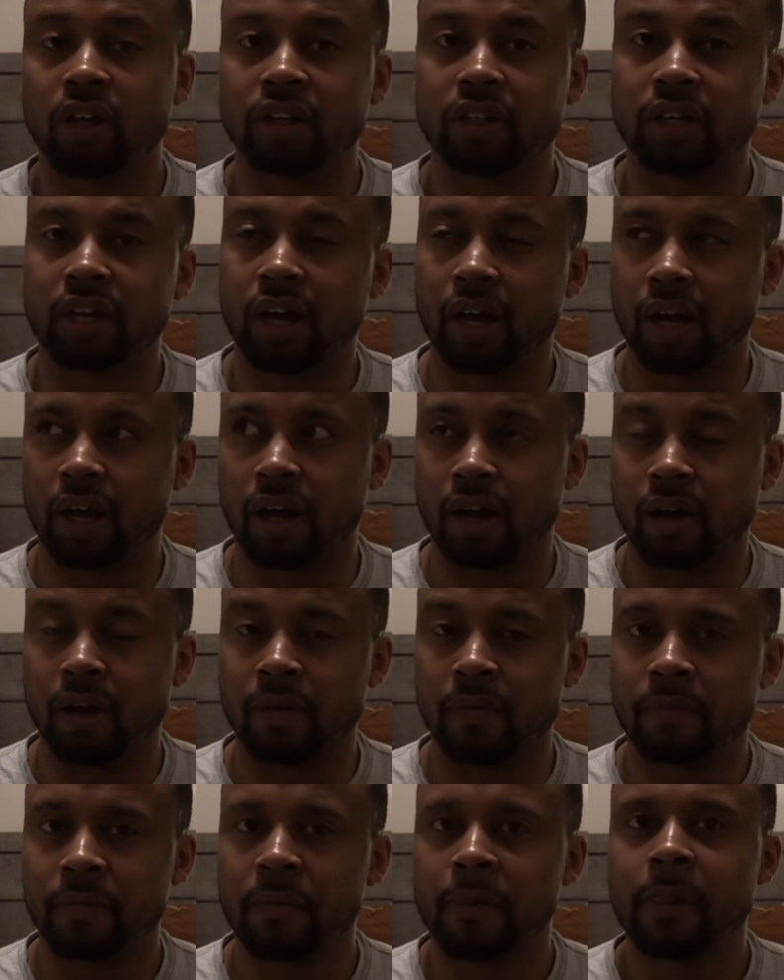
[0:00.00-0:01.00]

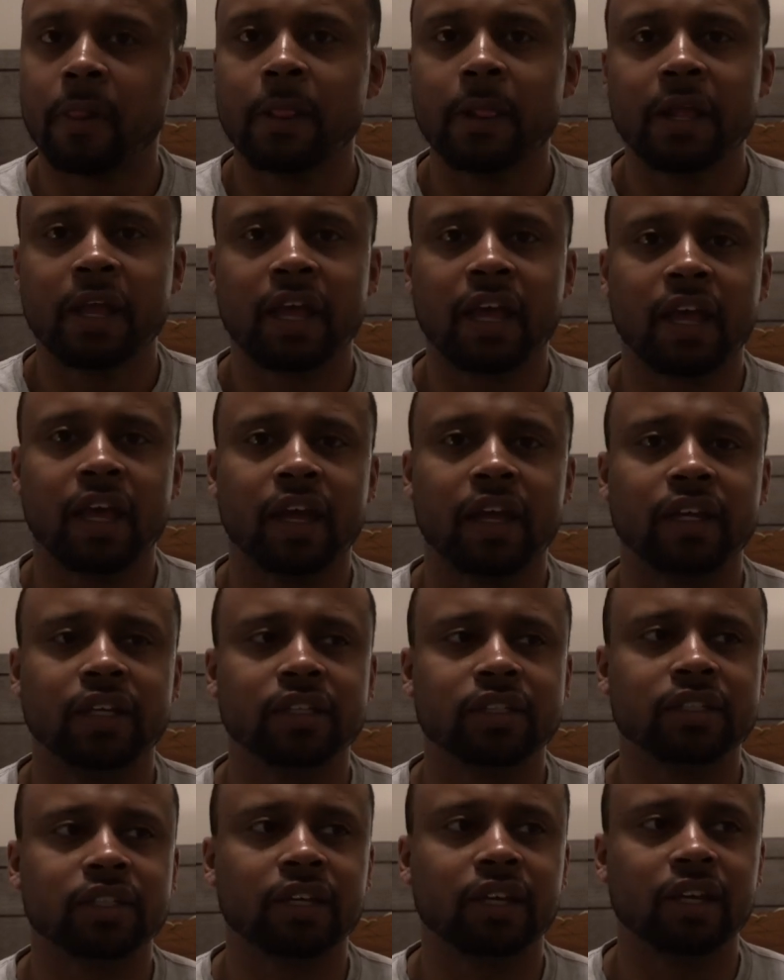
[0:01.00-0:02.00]
Calm,
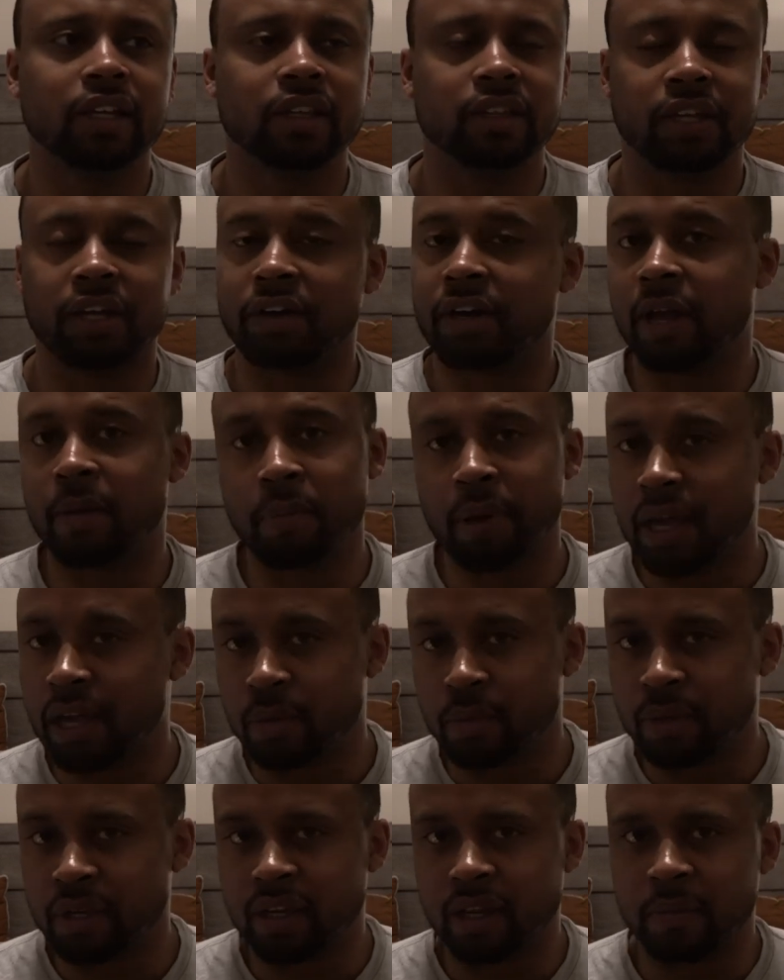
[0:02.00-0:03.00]
and they're not
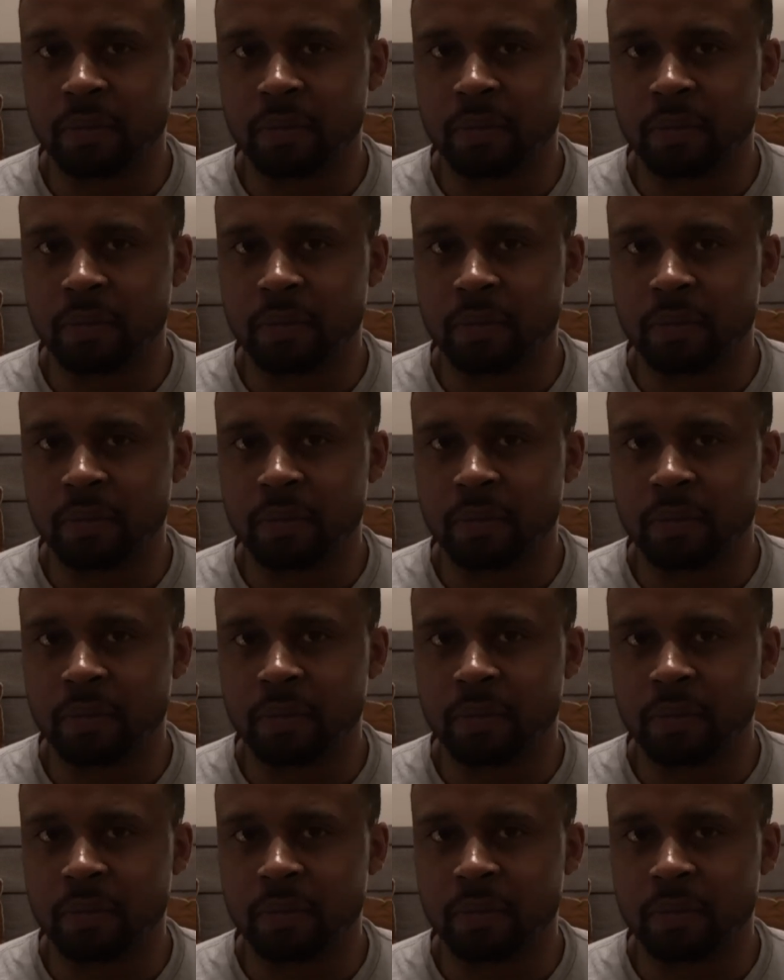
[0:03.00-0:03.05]
paying me.